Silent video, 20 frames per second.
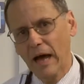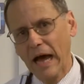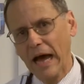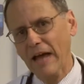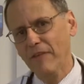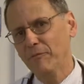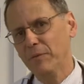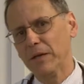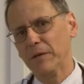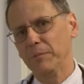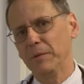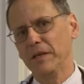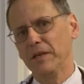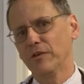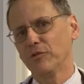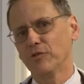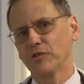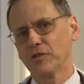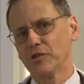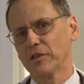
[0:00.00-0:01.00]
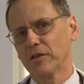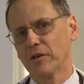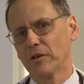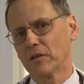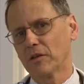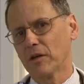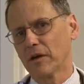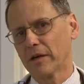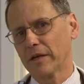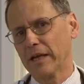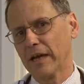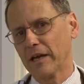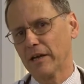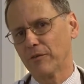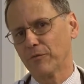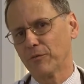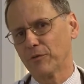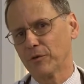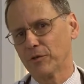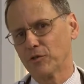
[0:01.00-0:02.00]
I've been a pediatrician here in Clark County
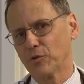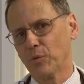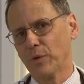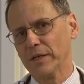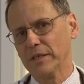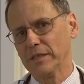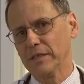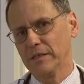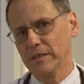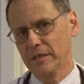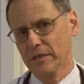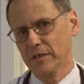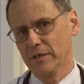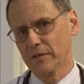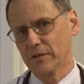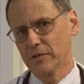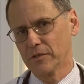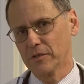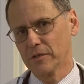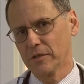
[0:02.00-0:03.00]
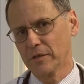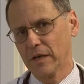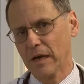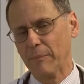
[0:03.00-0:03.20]
for 20 years.